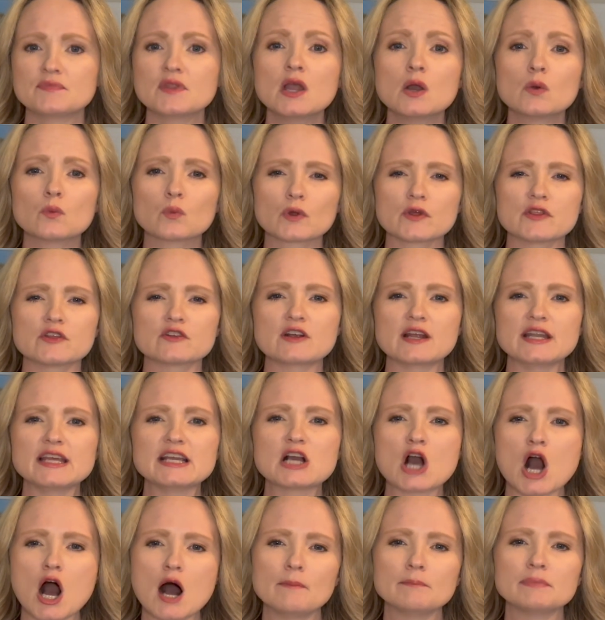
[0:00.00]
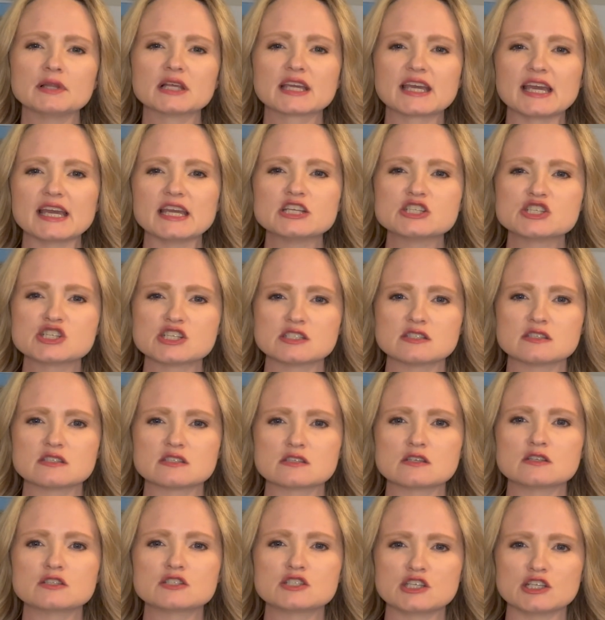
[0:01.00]
Were there any complications
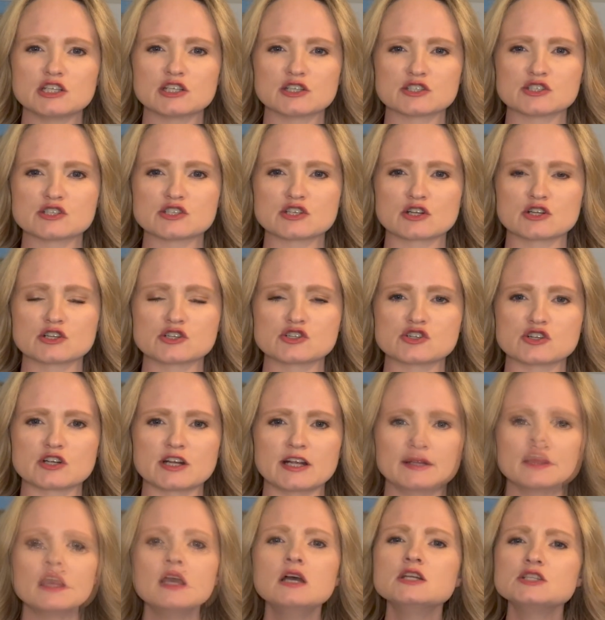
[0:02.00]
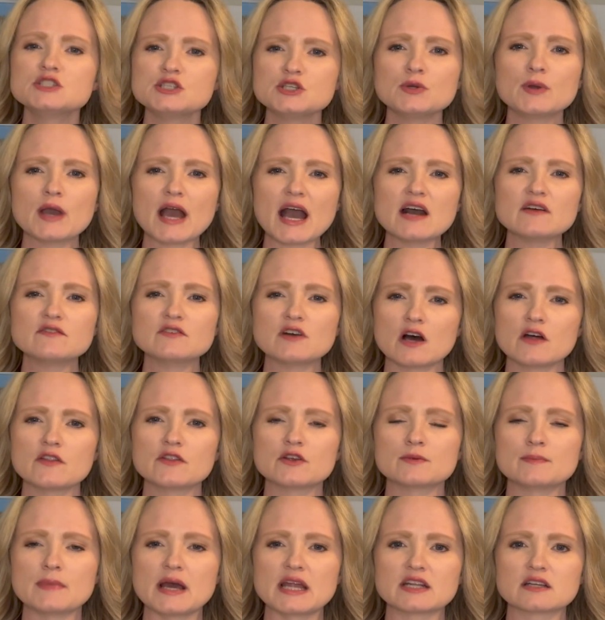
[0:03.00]
to your surgery? Do you have other
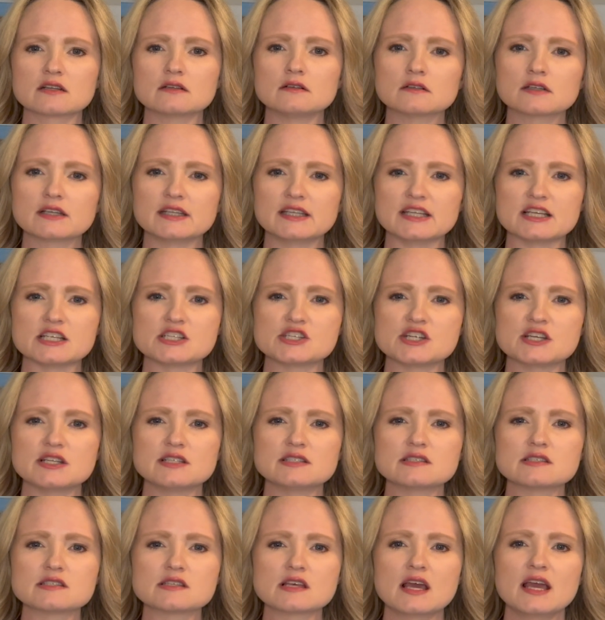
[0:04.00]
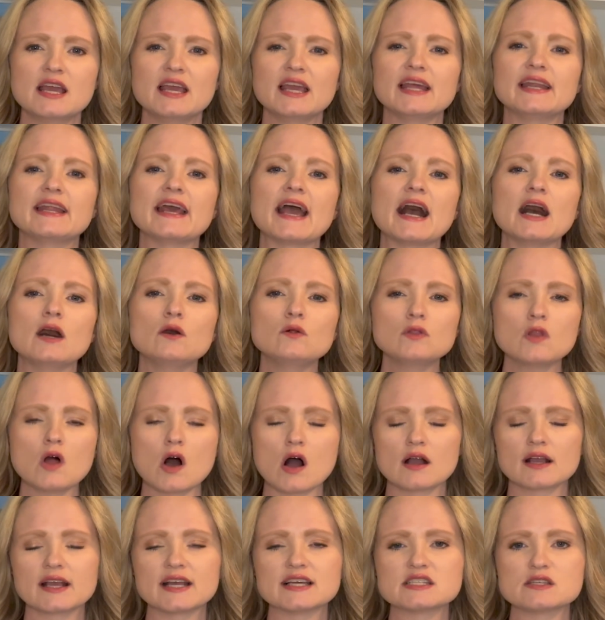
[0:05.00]
medical conditions? And how long
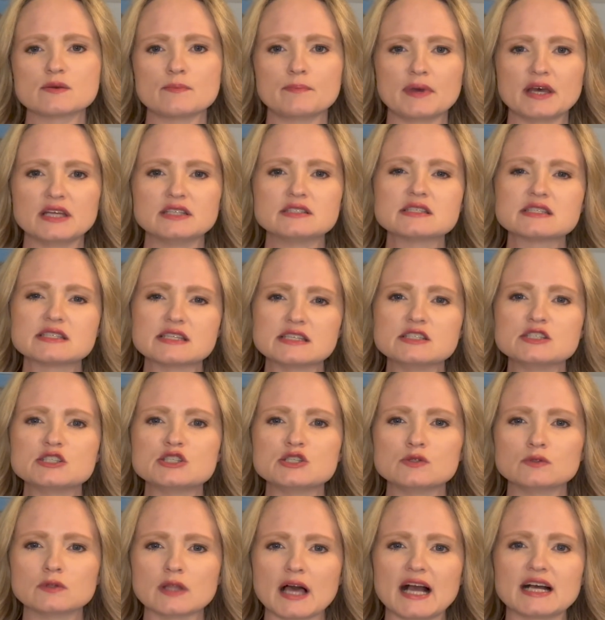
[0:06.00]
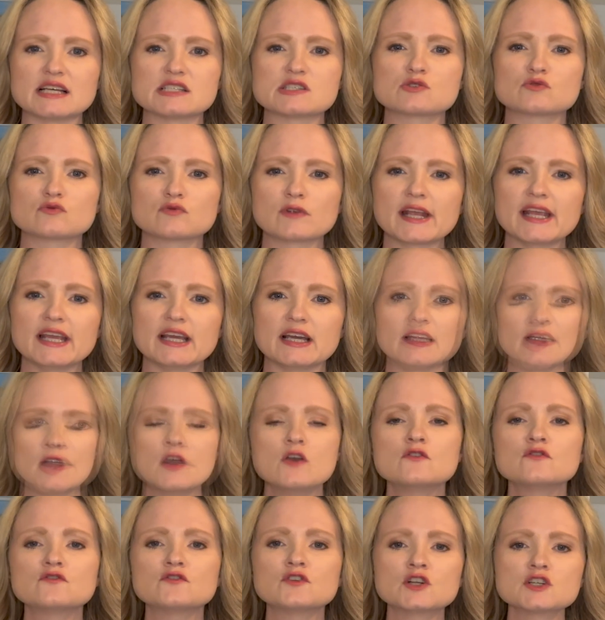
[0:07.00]
has it been since you last ran?
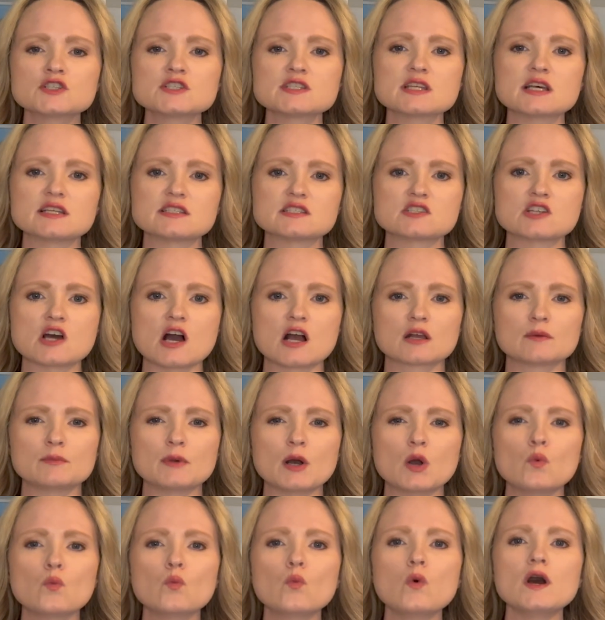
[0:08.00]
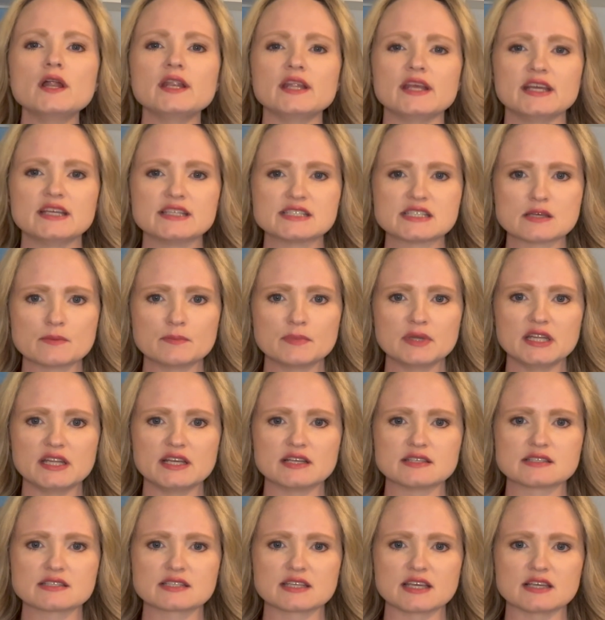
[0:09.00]
First, let's talk about what is a
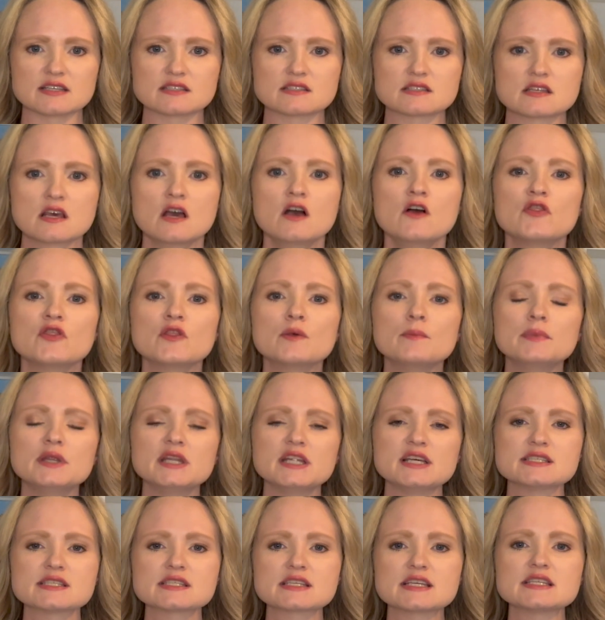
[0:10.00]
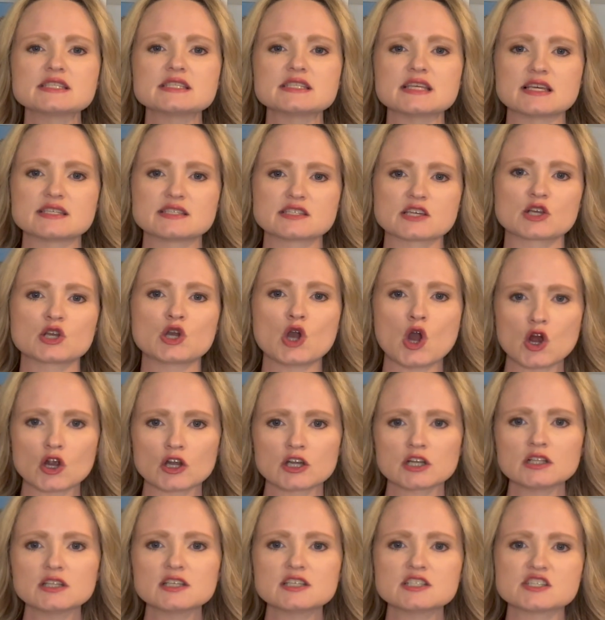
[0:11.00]
meniscus. The meniscus is a
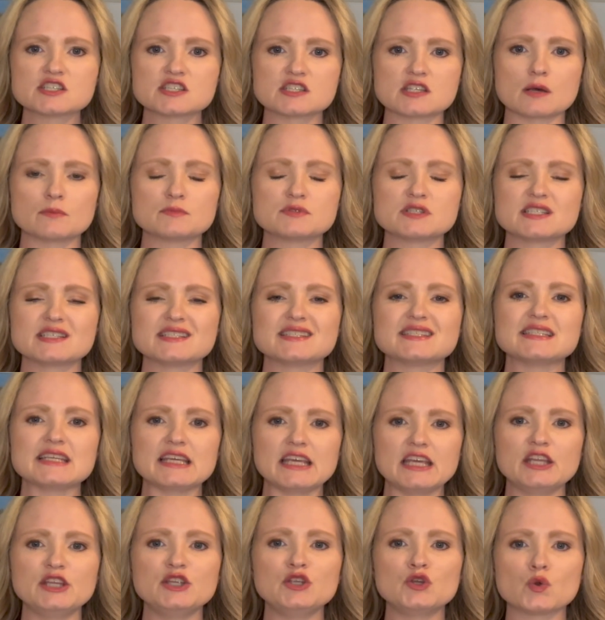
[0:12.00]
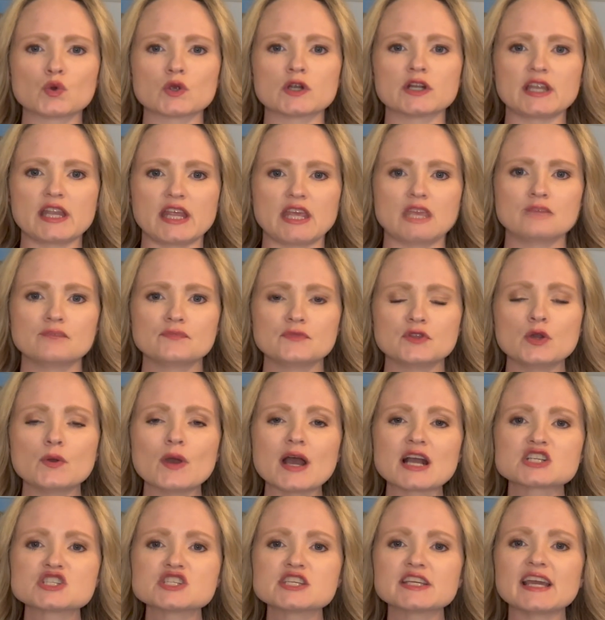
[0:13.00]
cartilage substance in your knee. You
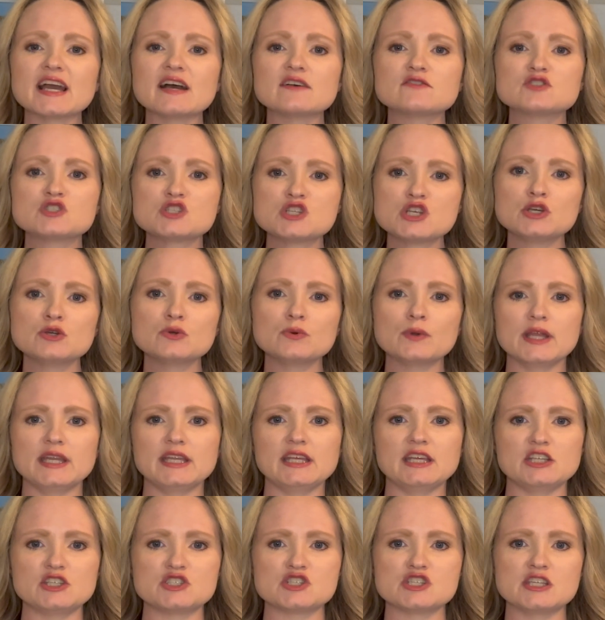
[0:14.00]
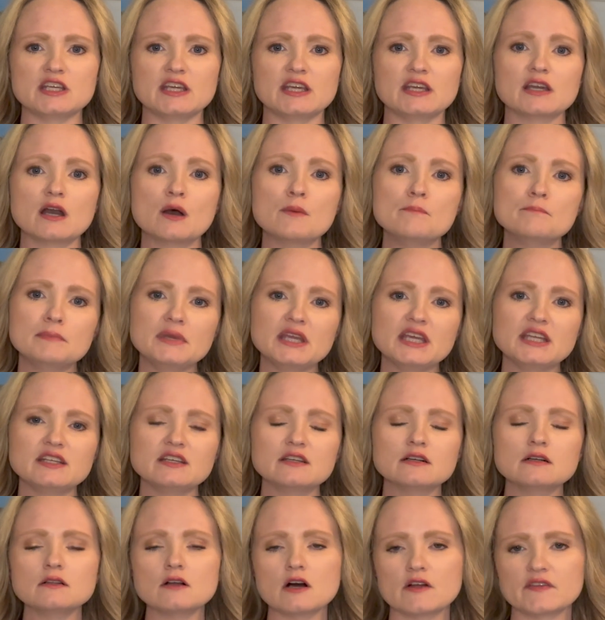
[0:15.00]
actually have two in each knee, a
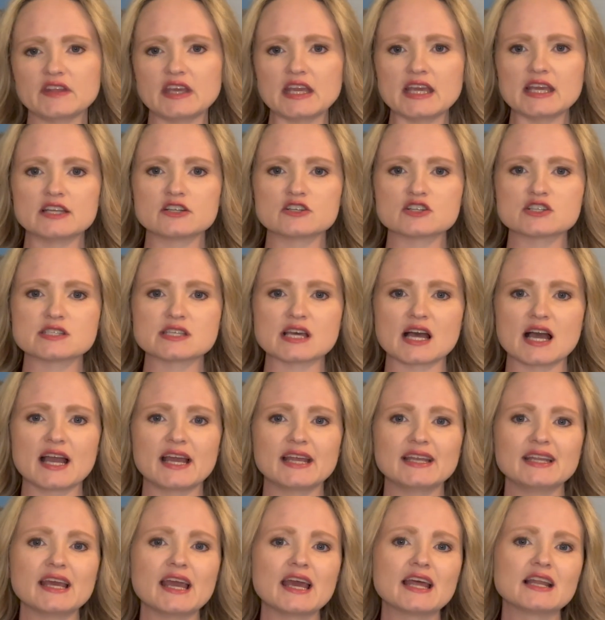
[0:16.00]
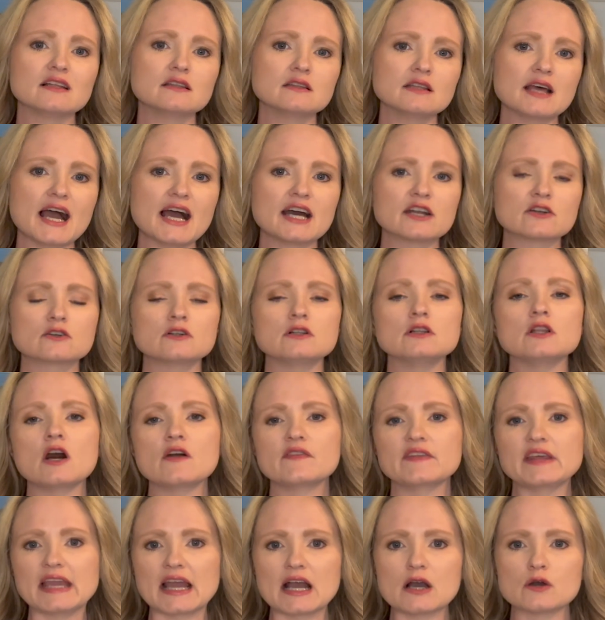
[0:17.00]
medial on the inner side and a lateral on the
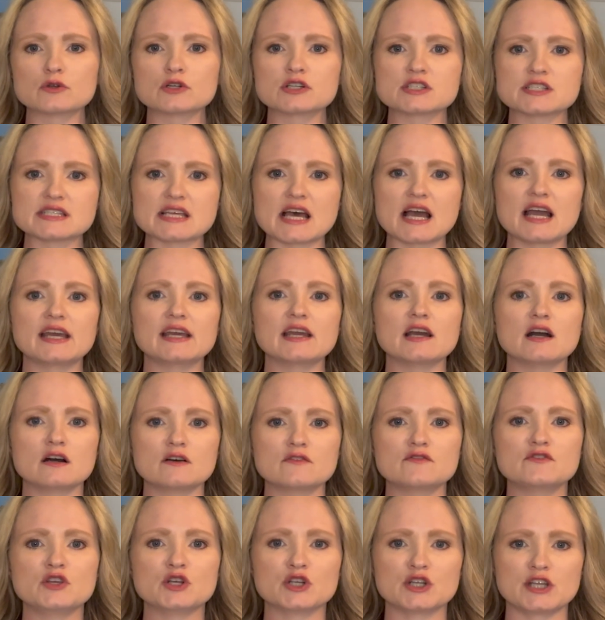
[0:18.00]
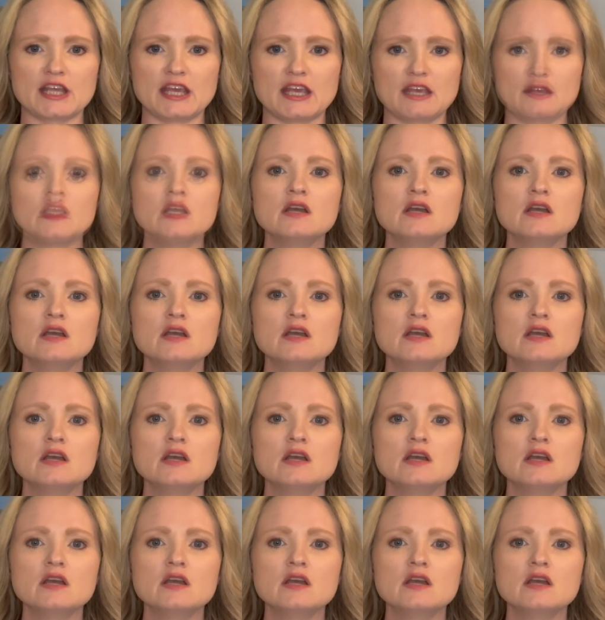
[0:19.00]
outer side of your knee.